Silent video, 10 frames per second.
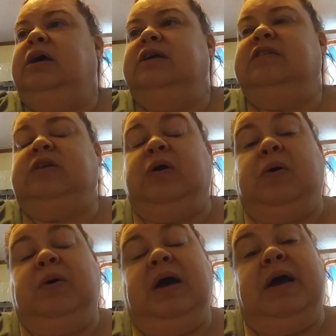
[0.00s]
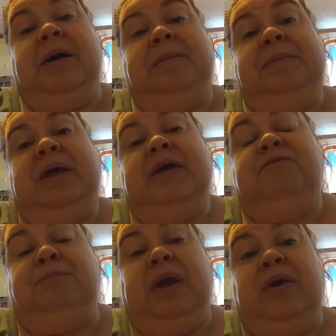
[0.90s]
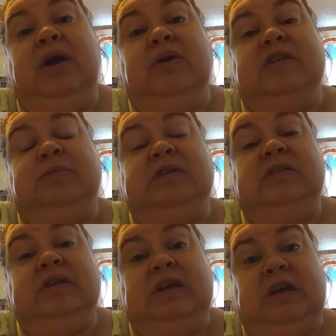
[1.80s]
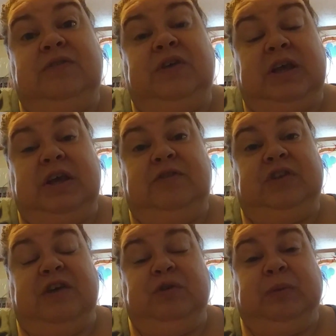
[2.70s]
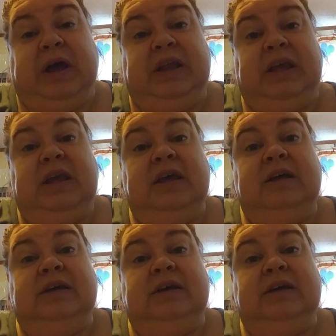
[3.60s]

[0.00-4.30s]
So, um, Merry Christmas Eve Eve to everybody.